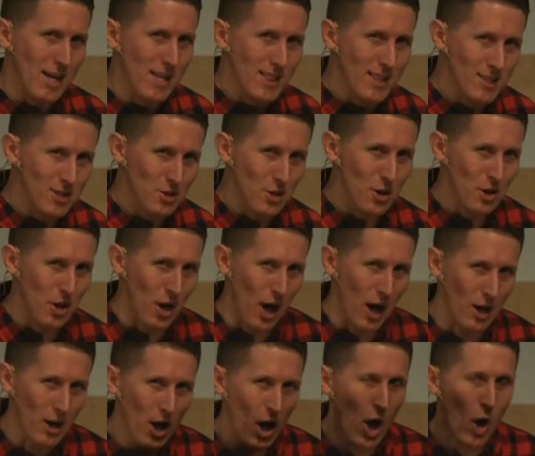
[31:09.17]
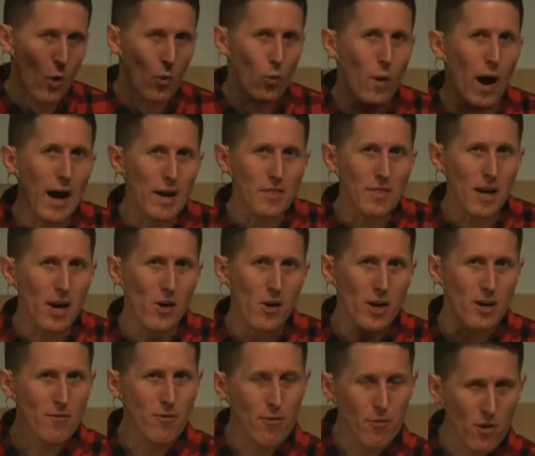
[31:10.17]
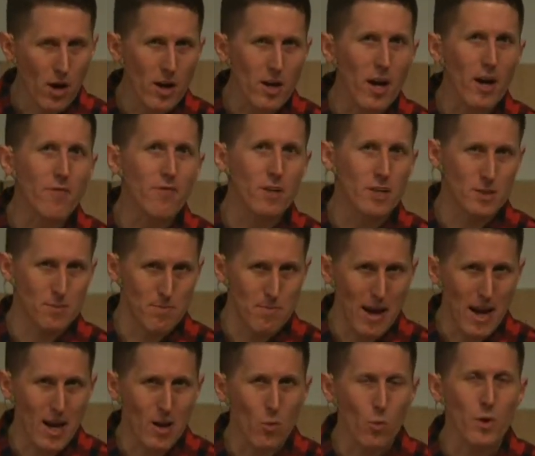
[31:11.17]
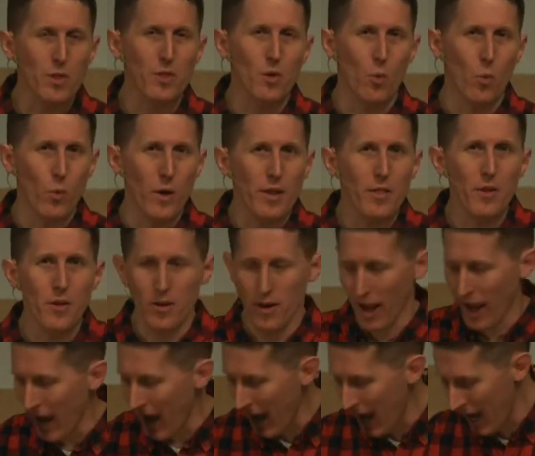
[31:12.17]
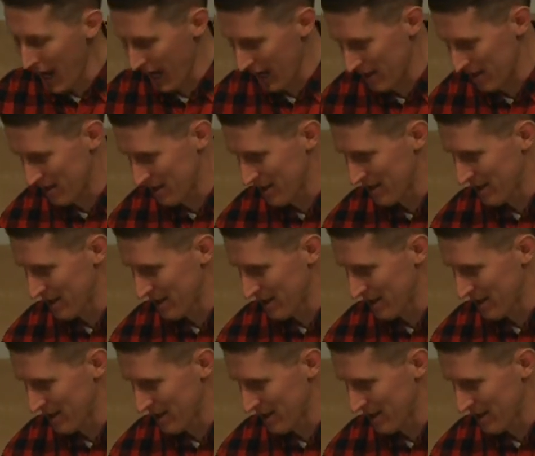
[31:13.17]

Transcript: in the synagogue right there in front of this man with the withered hand.